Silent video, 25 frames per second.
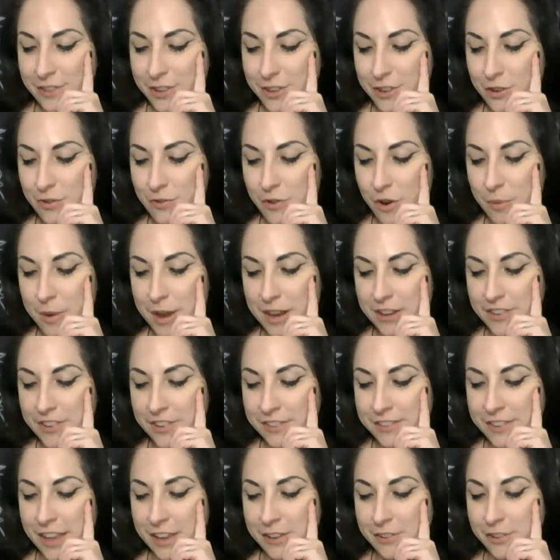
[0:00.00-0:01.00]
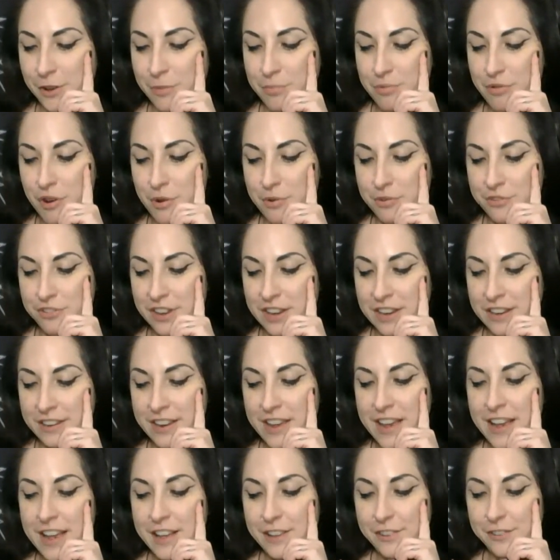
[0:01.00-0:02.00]
a new romantic cycle approaching.
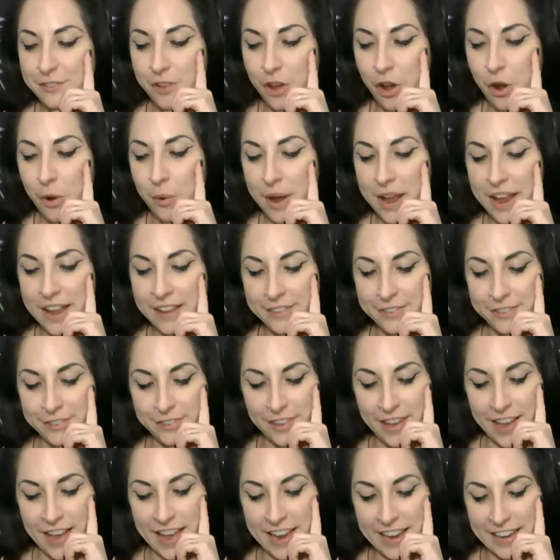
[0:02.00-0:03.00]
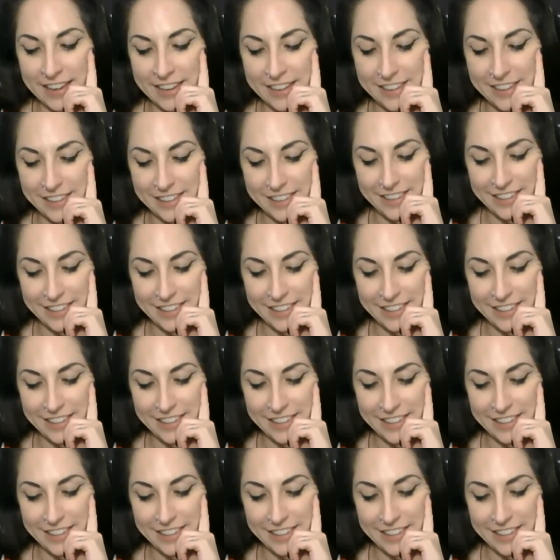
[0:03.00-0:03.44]
So it's like,